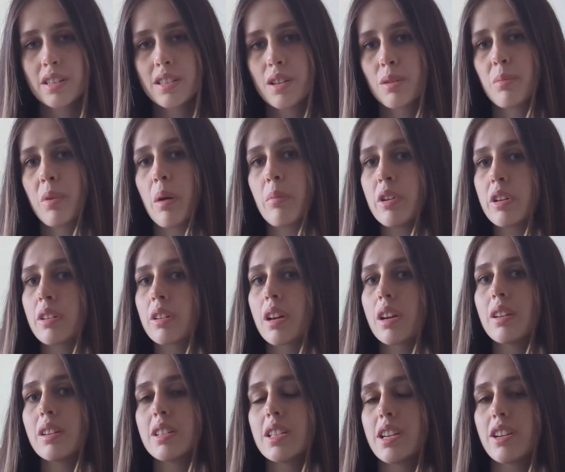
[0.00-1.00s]
So public
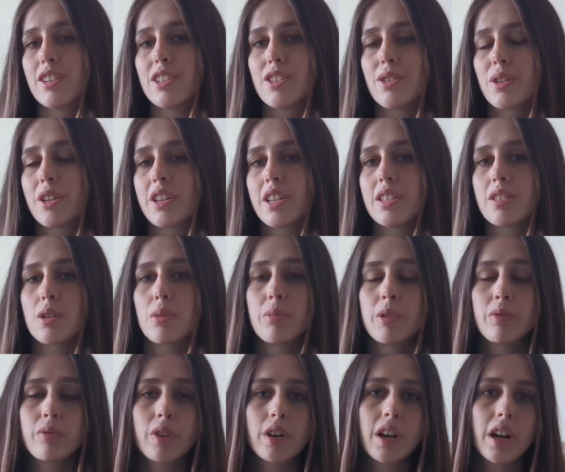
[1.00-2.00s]
territory is
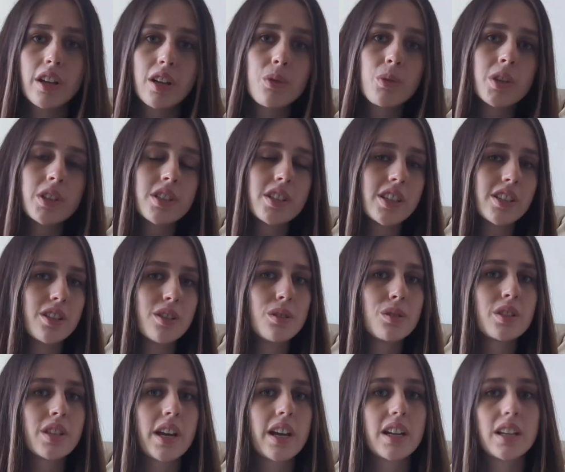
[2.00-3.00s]
open for anyone to
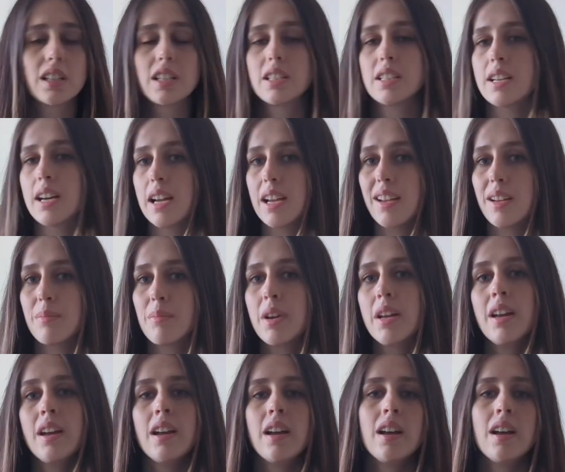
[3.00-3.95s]
use at any time.